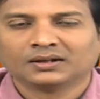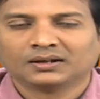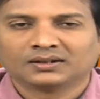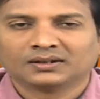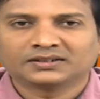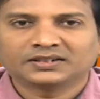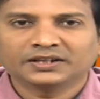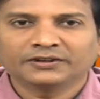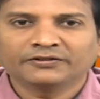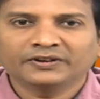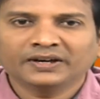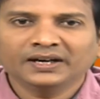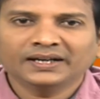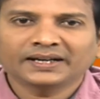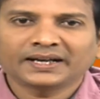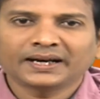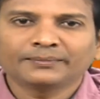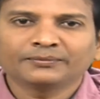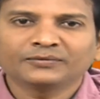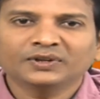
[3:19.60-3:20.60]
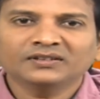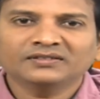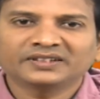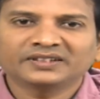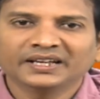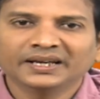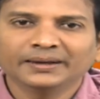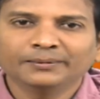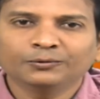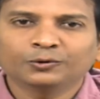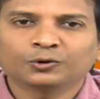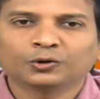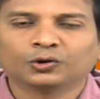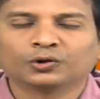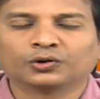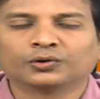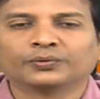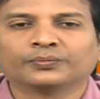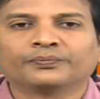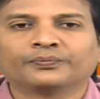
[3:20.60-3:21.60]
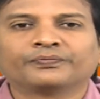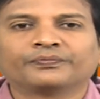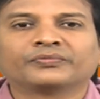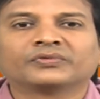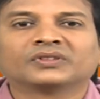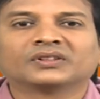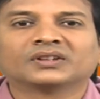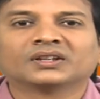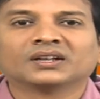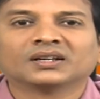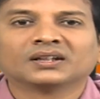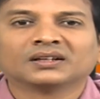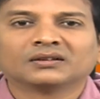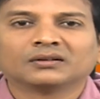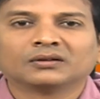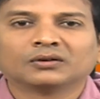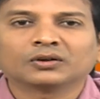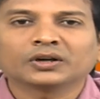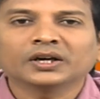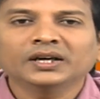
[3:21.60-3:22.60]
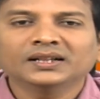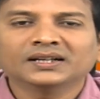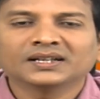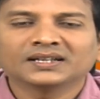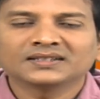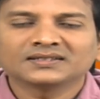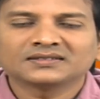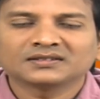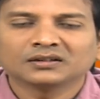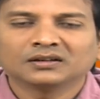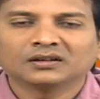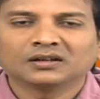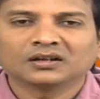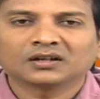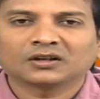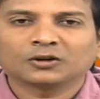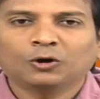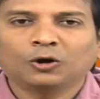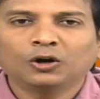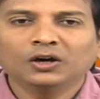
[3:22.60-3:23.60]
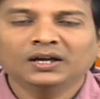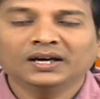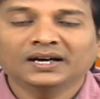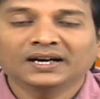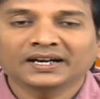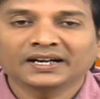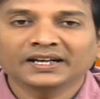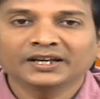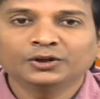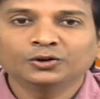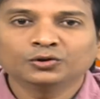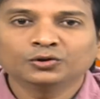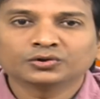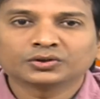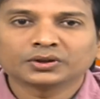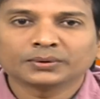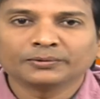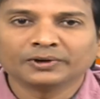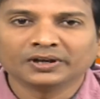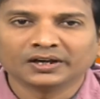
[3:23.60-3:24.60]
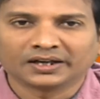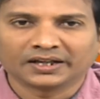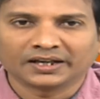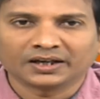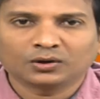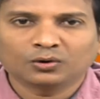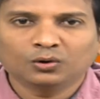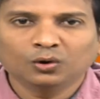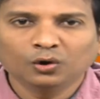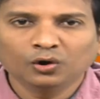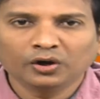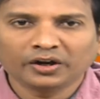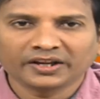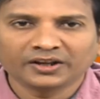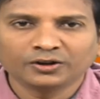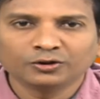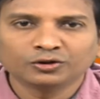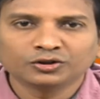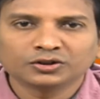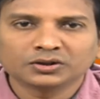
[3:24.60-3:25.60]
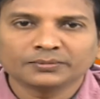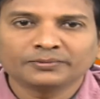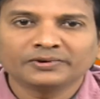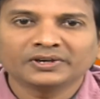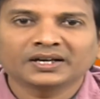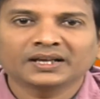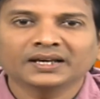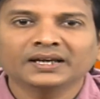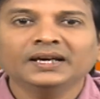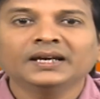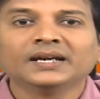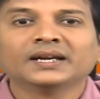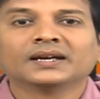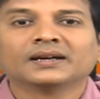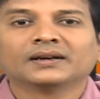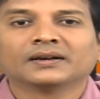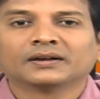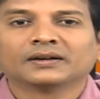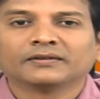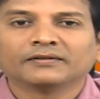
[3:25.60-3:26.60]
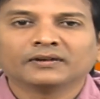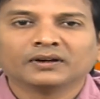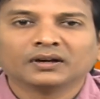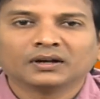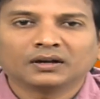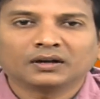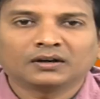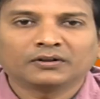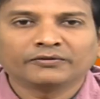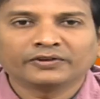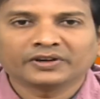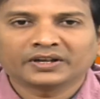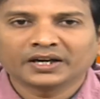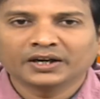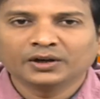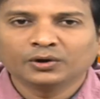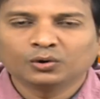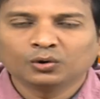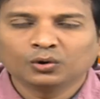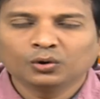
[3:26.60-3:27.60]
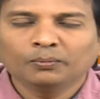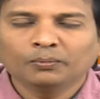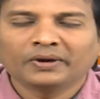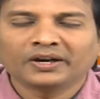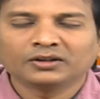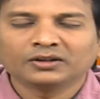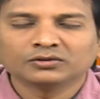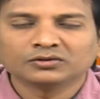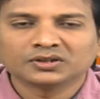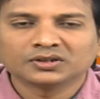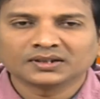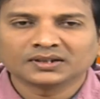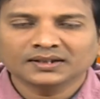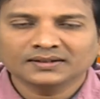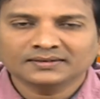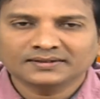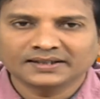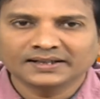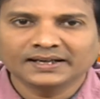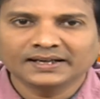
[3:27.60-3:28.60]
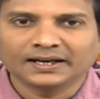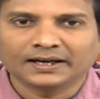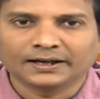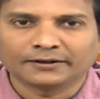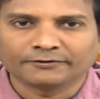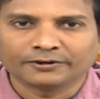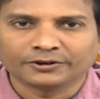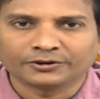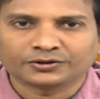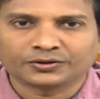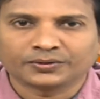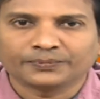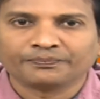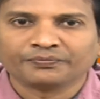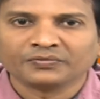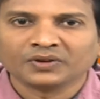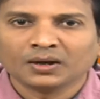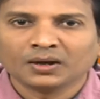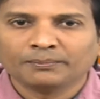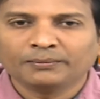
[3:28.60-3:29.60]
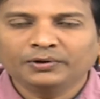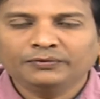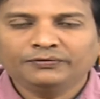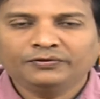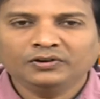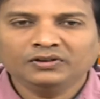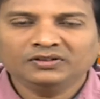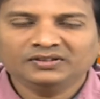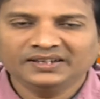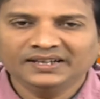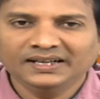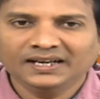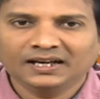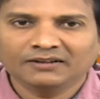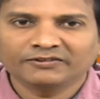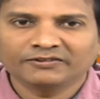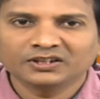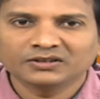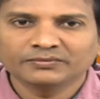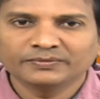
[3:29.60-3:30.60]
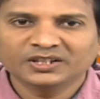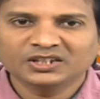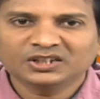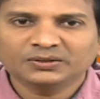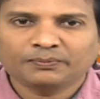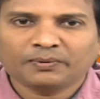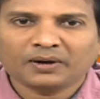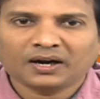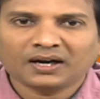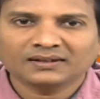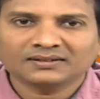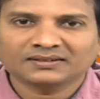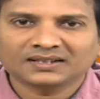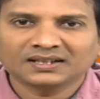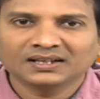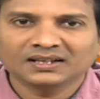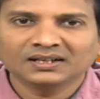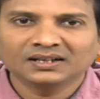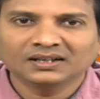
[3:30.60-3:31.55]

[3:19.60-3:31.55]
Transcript: several times the same code. Okay, that is called reusability. Code reusability we can do by using the C language. Before C language means Pascal